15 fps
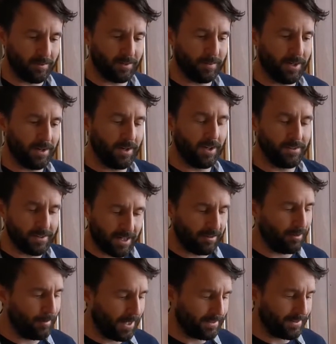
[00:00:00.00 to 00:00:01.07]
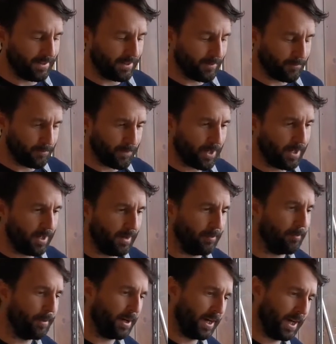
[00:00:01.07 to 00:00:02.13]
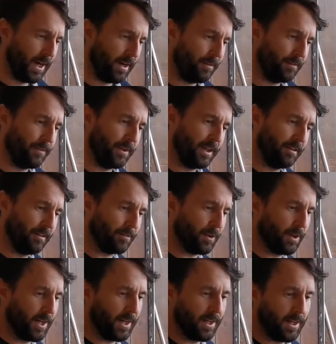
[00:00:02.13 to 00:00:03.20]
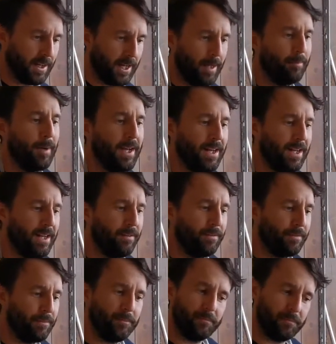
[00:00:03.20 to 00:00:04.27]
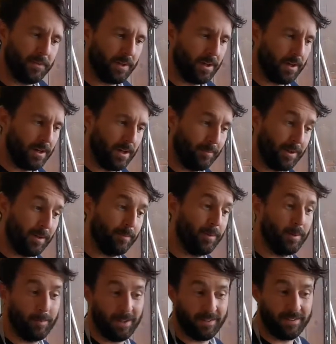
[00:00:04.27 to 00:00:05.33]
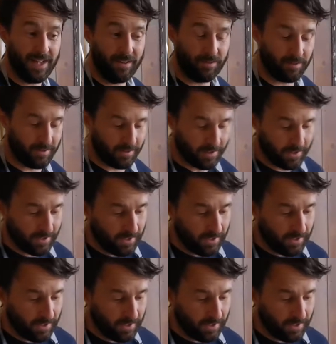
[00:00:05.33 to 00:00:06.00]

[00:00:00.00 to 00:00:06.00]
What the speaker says: It's be a nice aromatic. But I have in here. I've got like a bay leaf, and I put a bit of saffron.